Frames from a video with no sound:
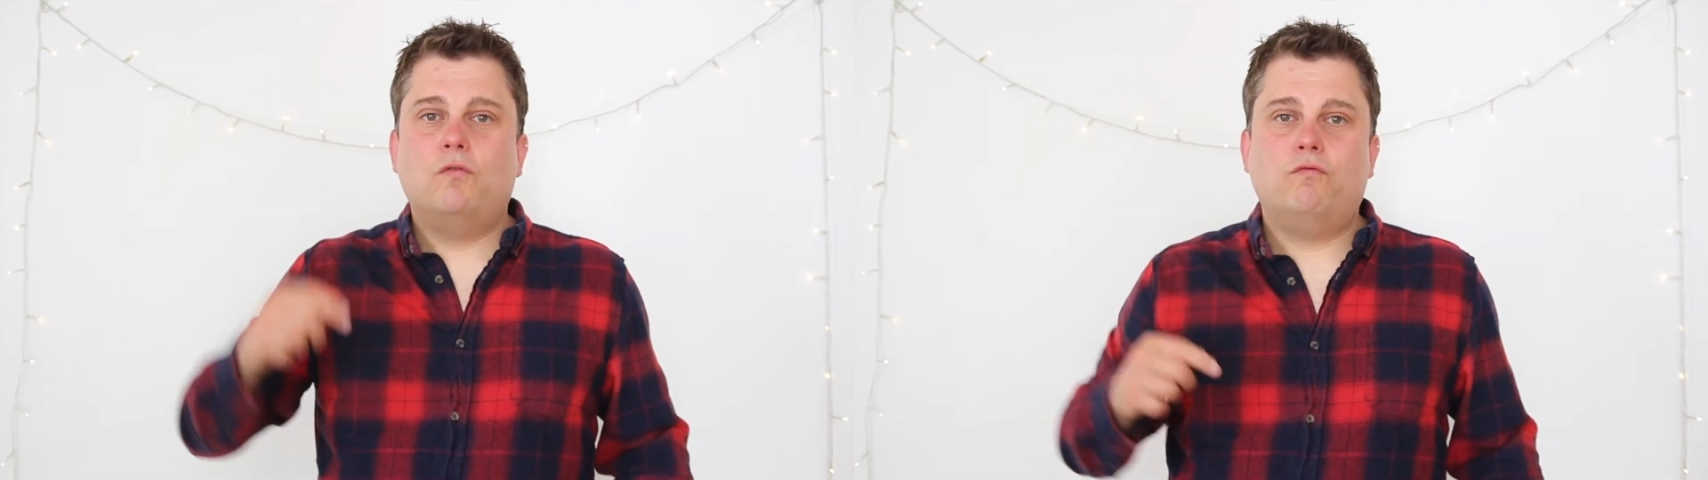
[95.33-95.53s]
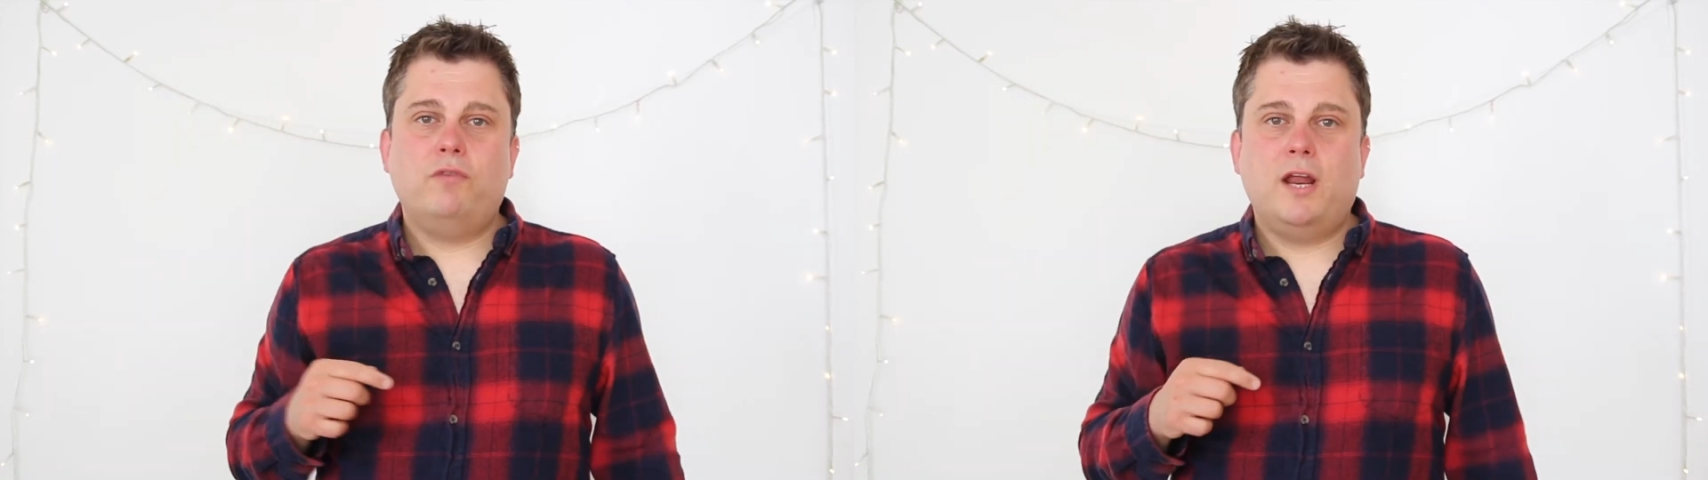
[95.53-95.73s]

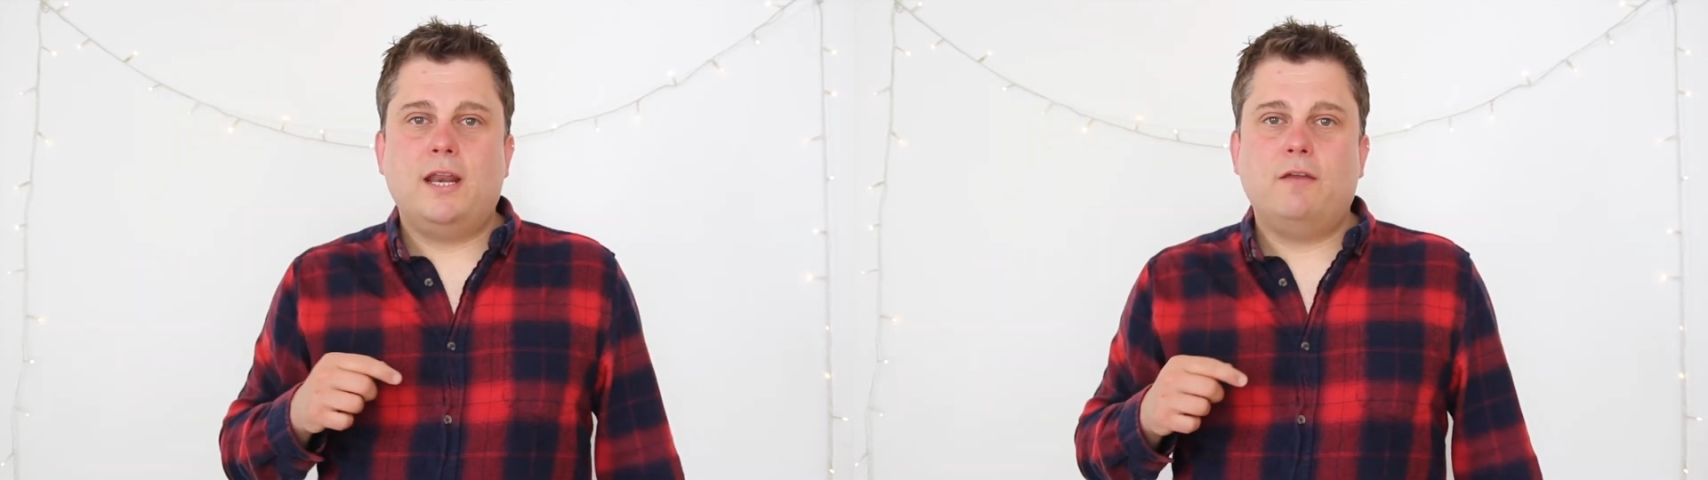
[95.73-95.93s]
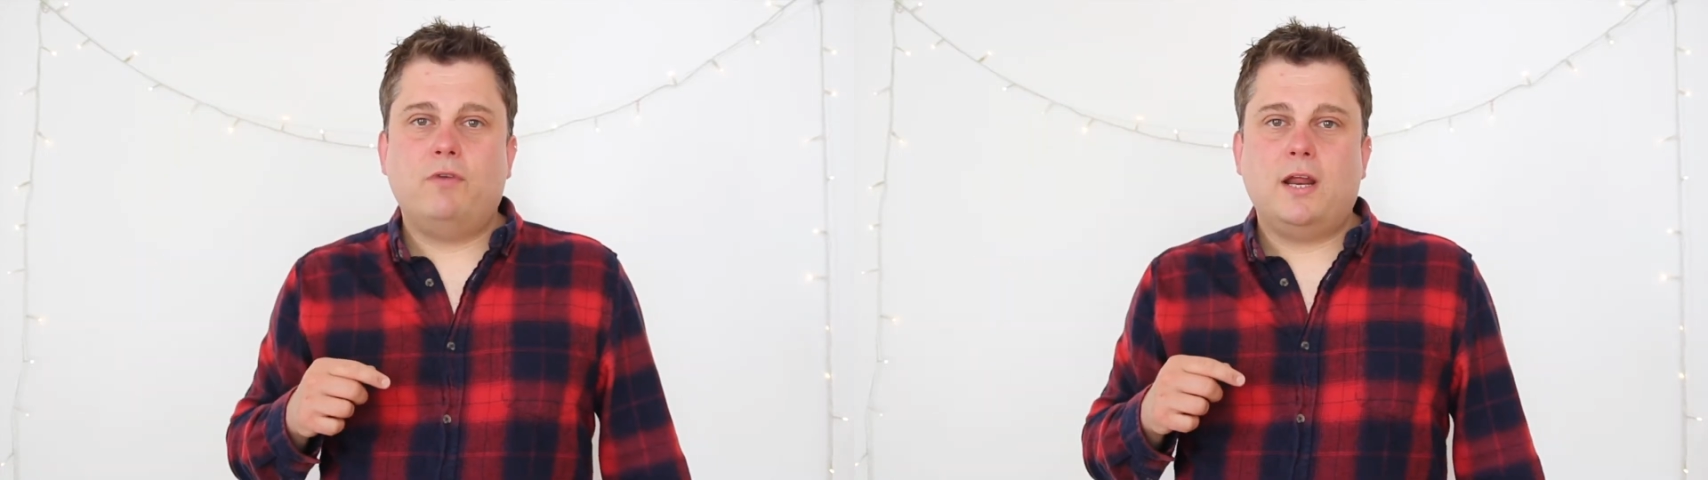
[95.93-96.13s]

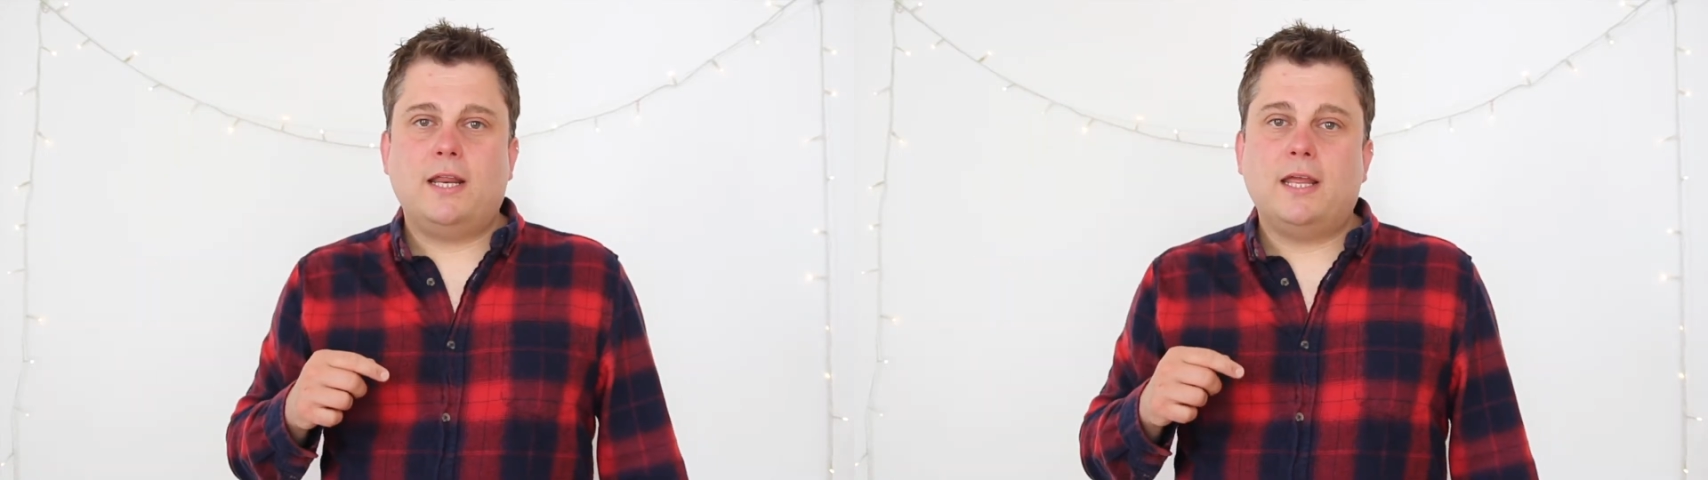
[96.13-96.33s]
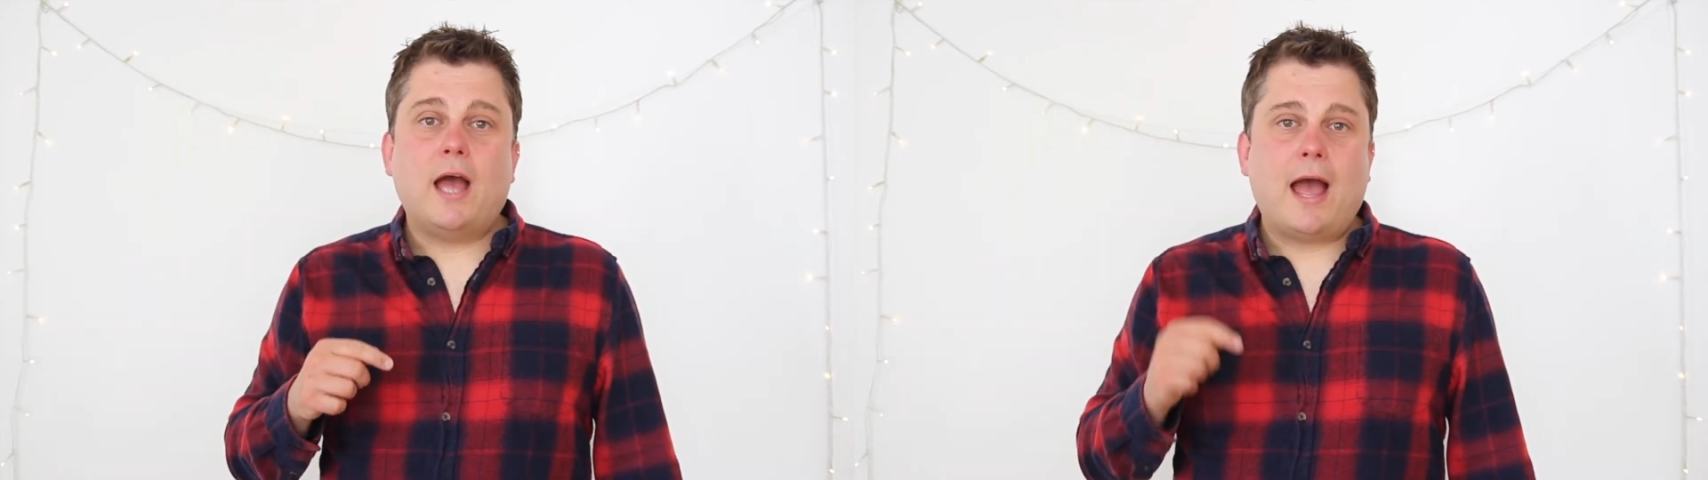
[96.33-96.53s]
really,
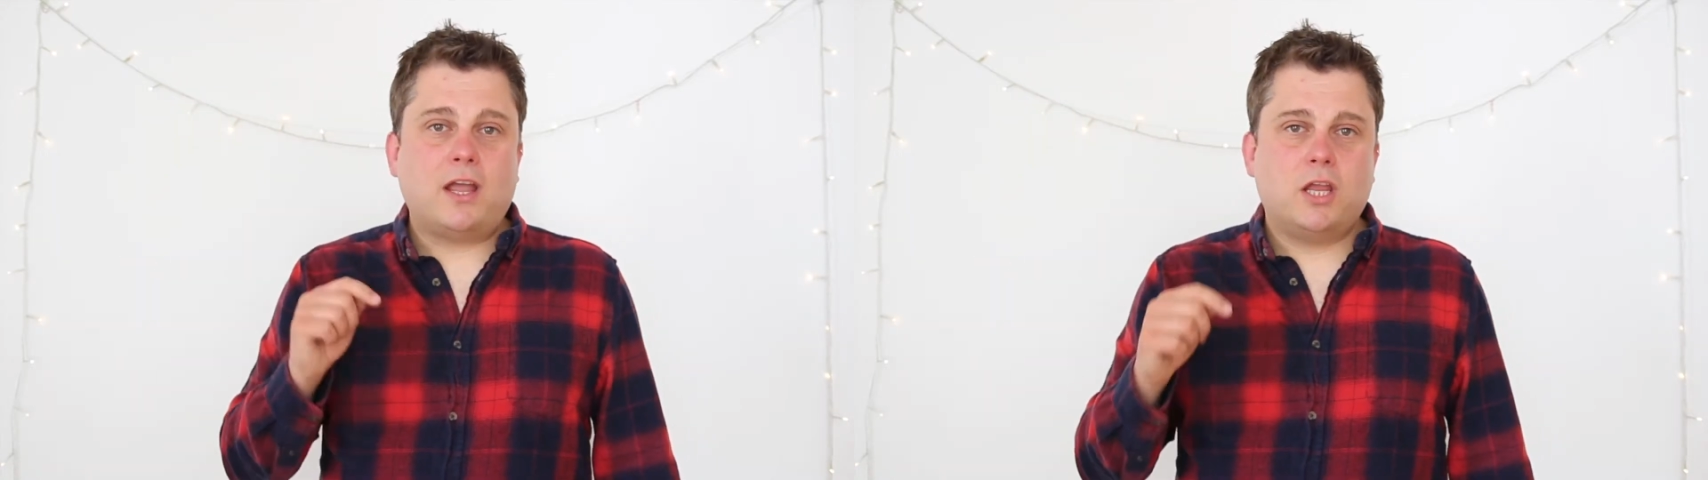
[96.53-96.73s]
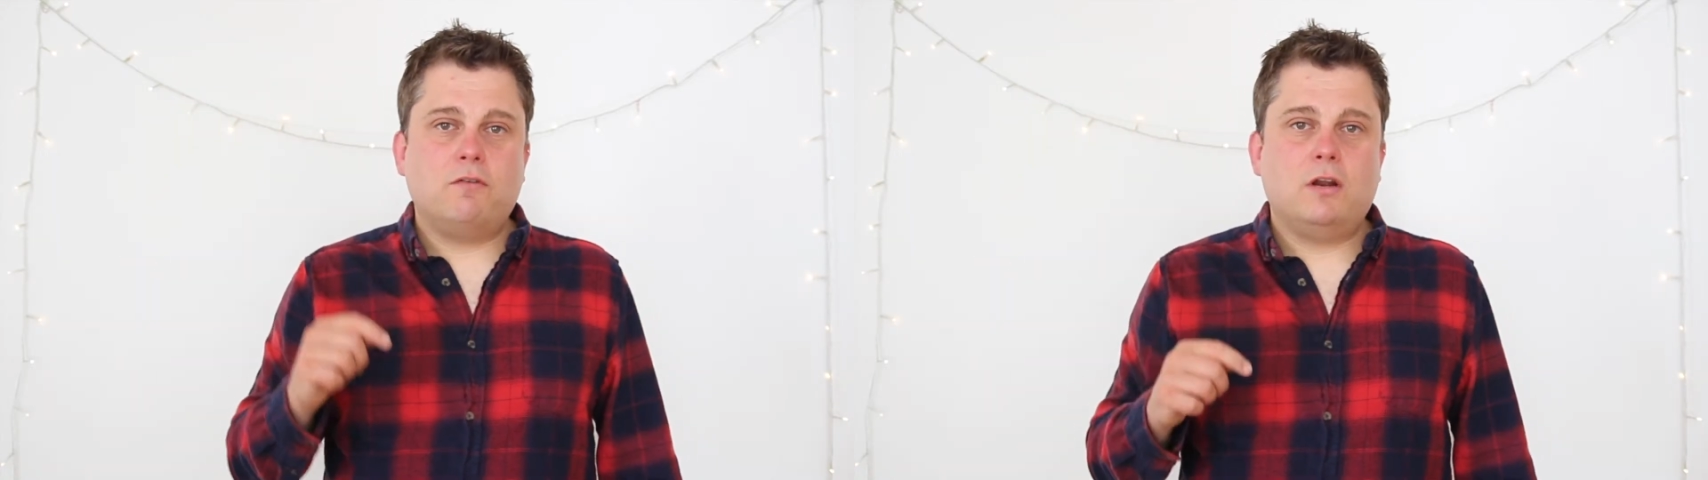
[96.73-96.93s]
really
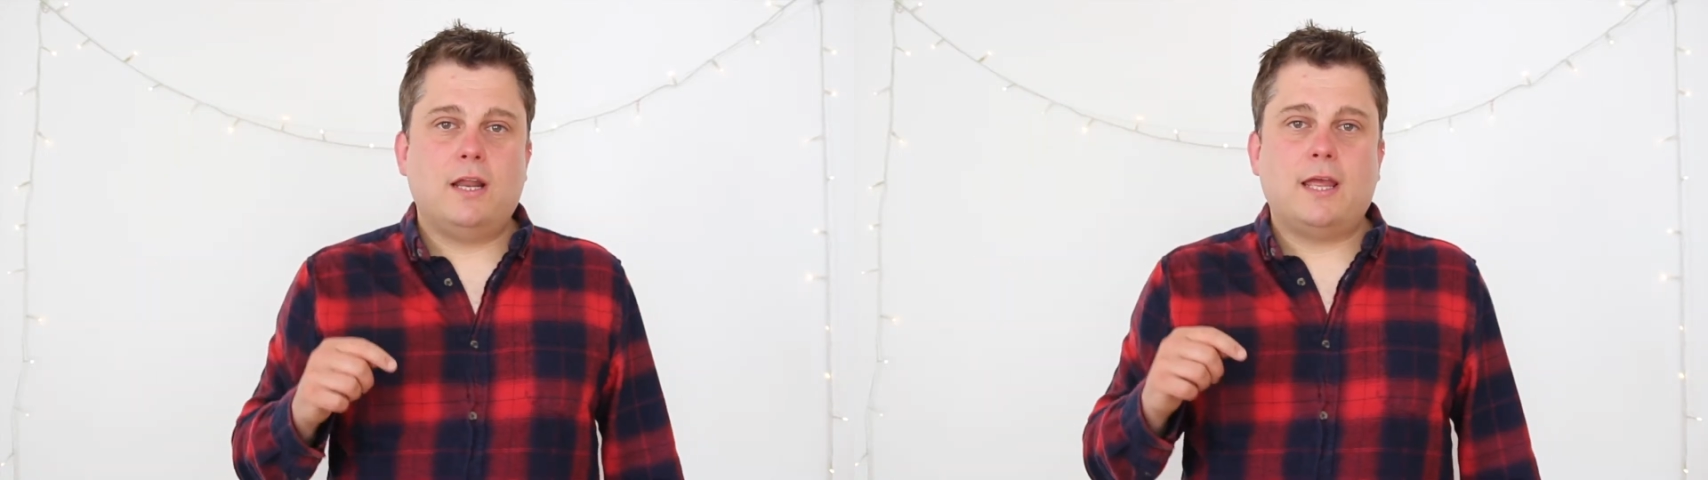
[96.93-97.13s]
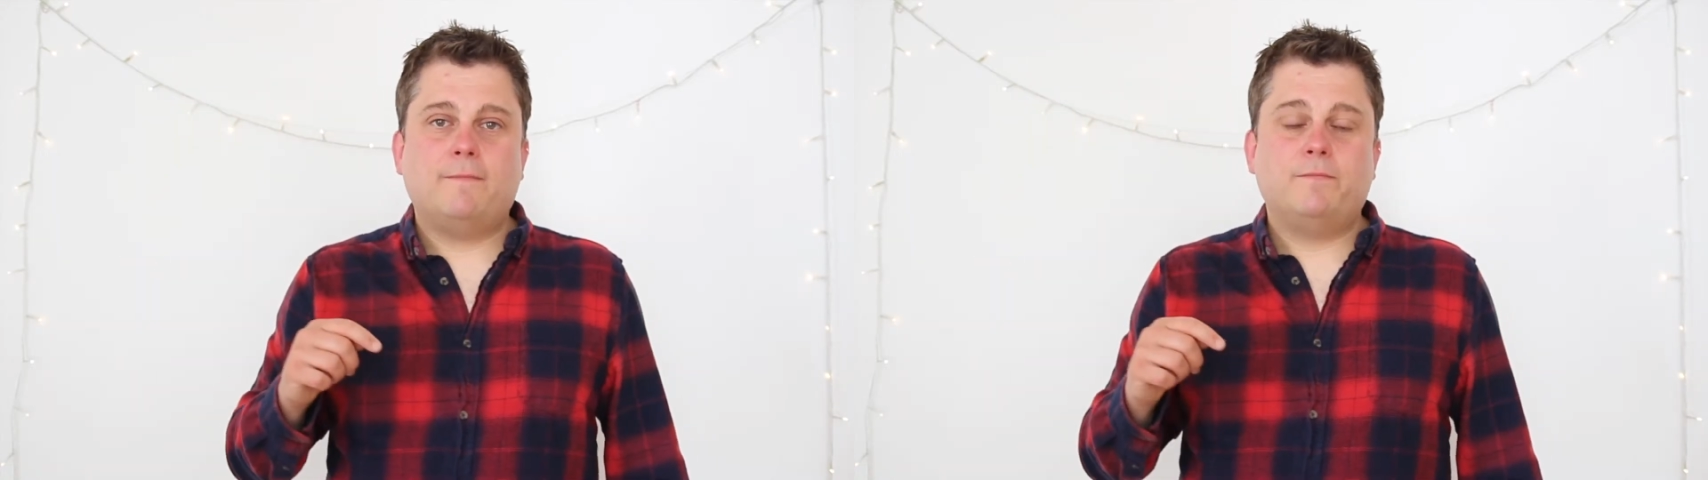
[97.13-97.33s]

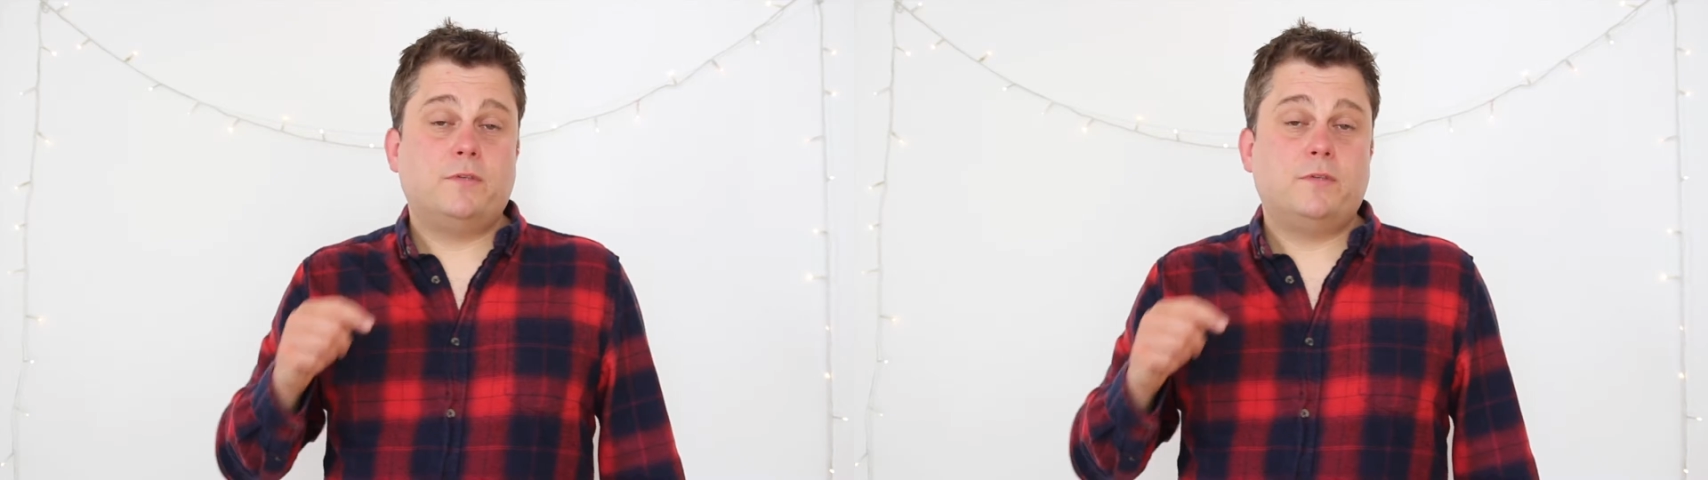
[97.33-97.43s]
accurately.